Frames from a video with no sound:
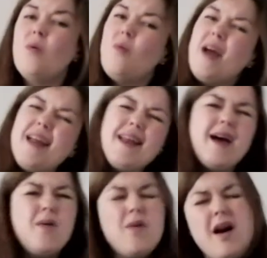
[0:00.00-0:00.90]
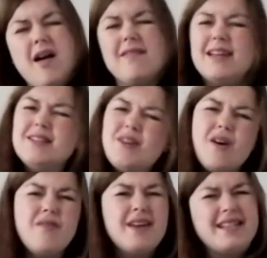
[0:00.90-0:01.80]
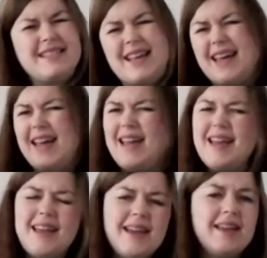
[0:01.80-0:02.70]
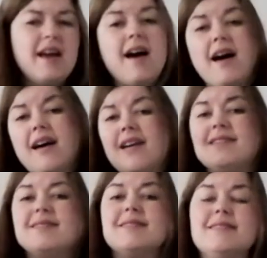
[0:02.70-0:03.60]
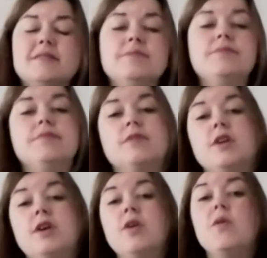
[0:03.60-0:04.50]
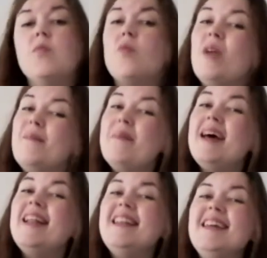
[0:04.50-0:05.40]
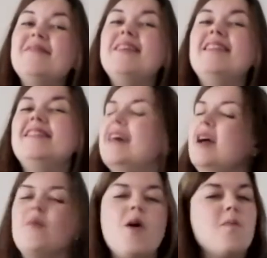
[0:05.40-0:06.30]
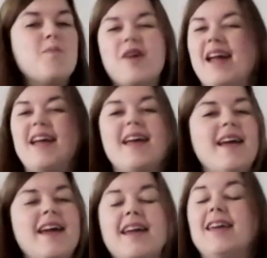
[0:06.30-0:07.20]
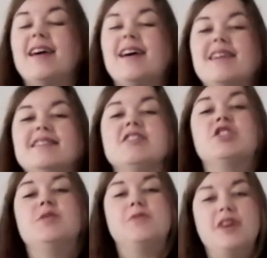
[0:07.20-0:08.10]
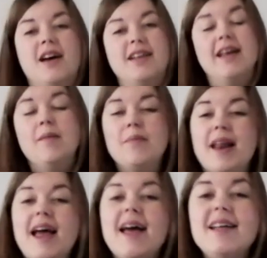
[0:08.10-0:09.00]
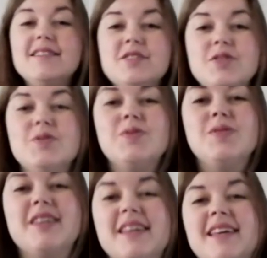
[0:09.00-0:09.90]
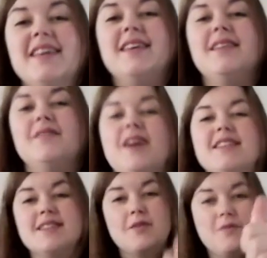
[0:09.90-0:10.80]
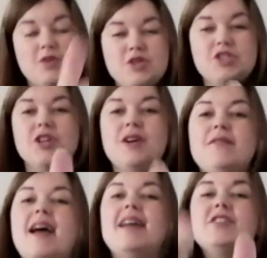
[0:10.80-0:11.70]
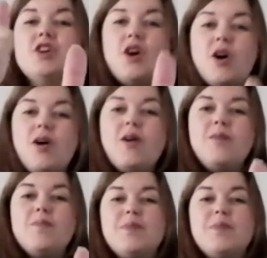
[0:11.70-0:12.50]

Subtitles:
When our worries overtake us, we believe that they won't break us. You got plans to give us a future and a hope.